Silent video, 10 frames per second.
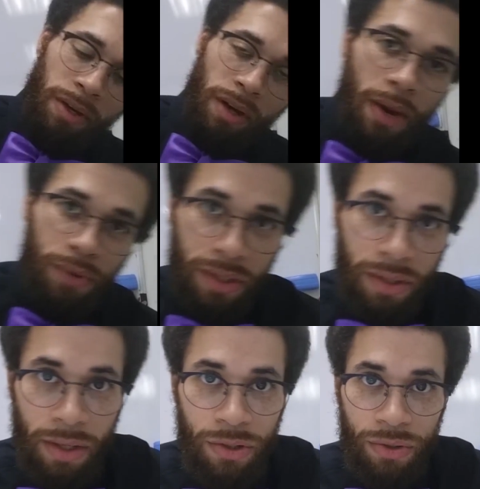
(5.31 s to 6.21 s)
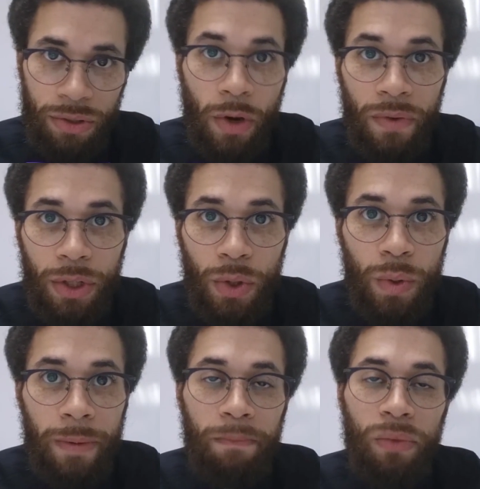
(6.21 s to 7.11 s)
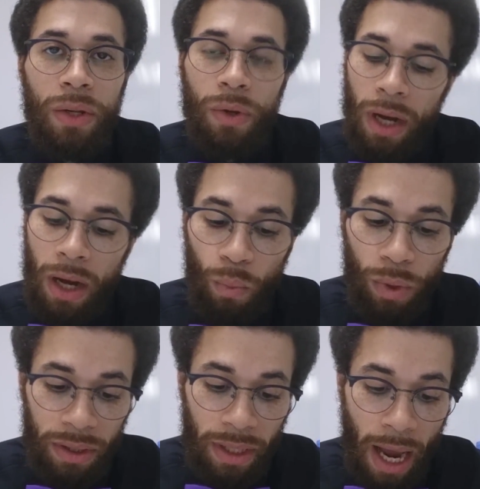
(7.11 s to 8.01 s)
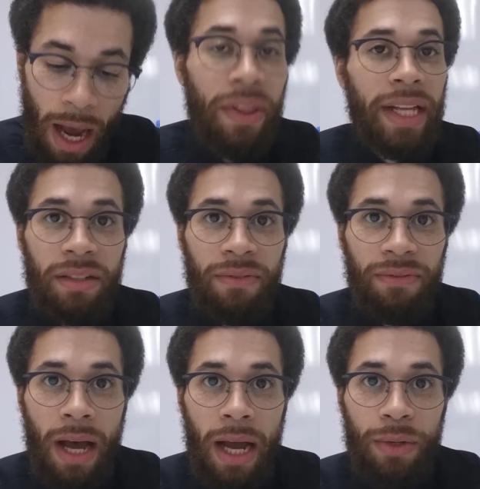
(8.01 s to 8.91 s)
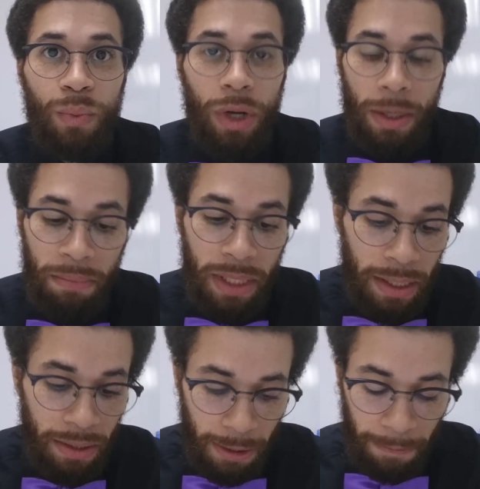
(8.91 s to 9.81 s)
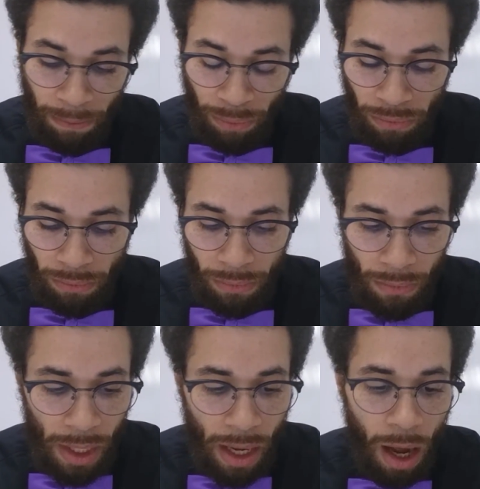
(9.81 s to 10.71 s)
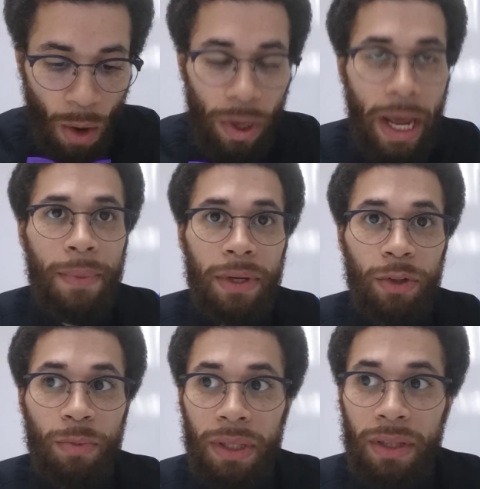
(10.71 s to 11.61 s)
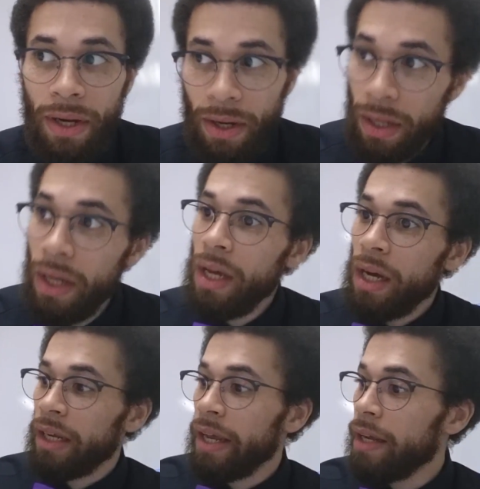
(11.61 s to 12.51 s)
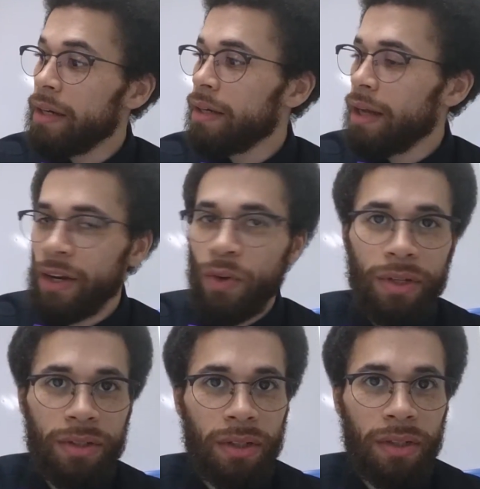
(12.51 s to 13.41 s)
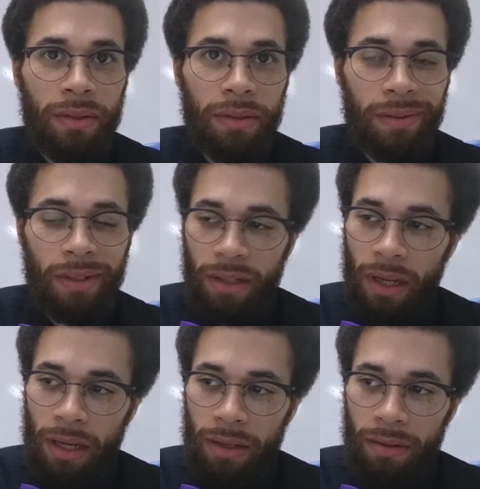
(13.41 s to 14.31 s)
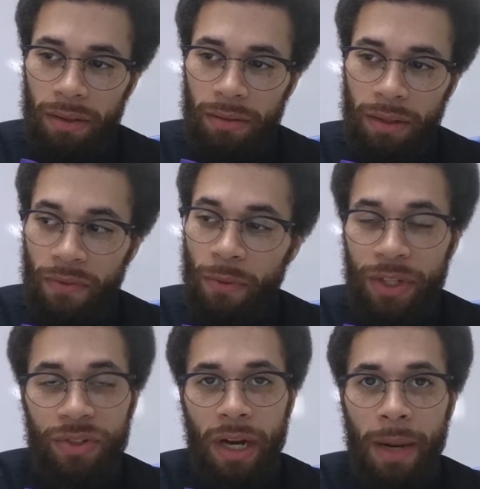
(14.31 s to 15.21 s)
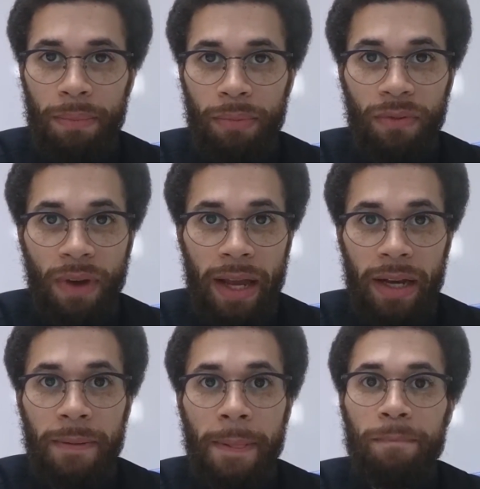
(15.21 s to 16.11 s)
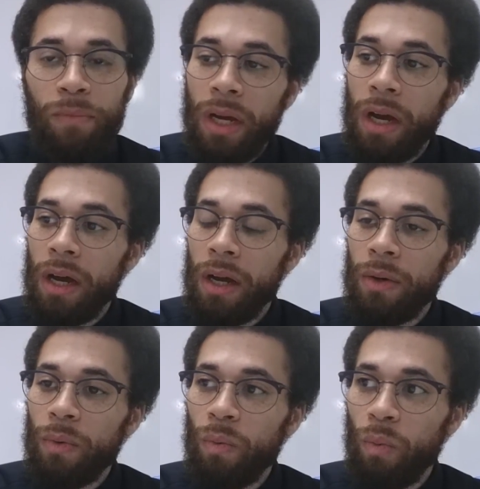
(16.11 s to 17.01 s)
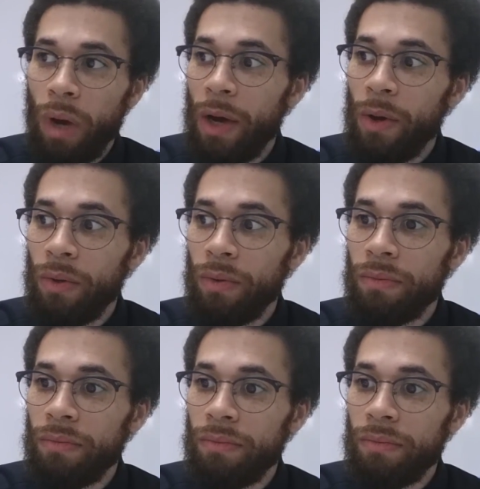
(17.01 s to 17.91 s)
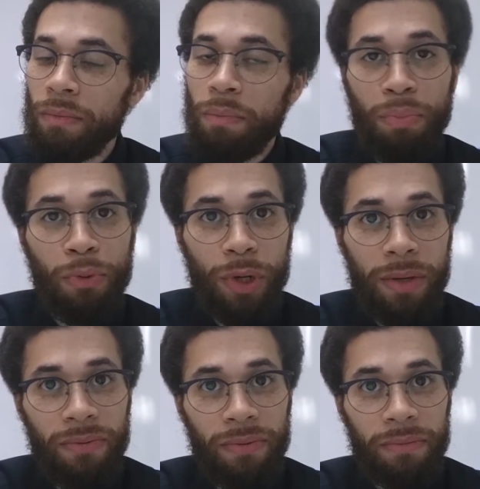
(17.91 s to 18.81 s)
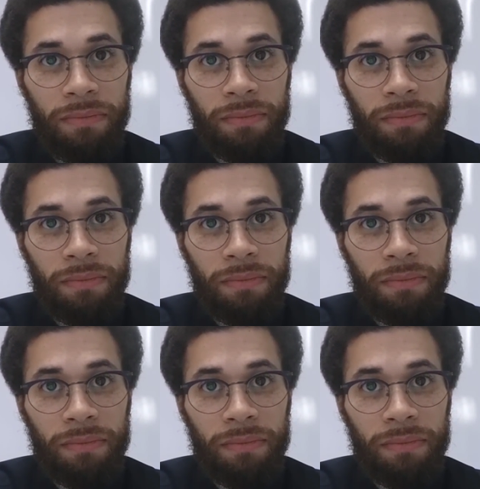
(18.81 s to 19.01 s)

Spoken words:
about Irish indentured servitude, how that's defined, what it means, what happened a little bit there. Again, I noticed the information that I provided, while brief,